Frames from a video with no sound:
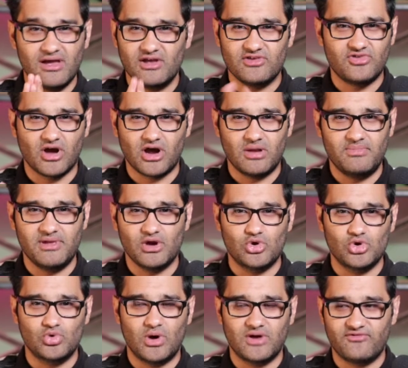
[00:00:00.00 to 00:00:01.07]
is not going to be a
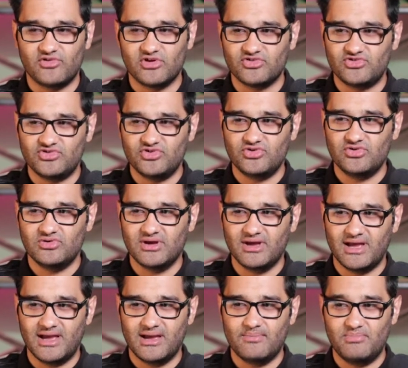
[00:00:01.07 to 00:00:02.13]
good one for us
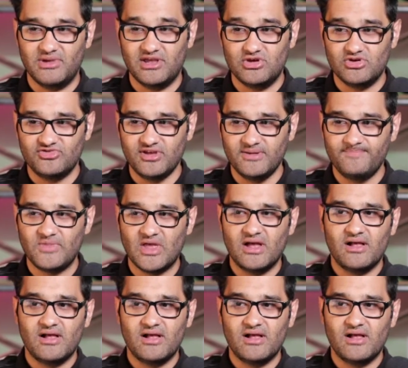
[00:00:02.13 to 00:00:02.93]
to be using.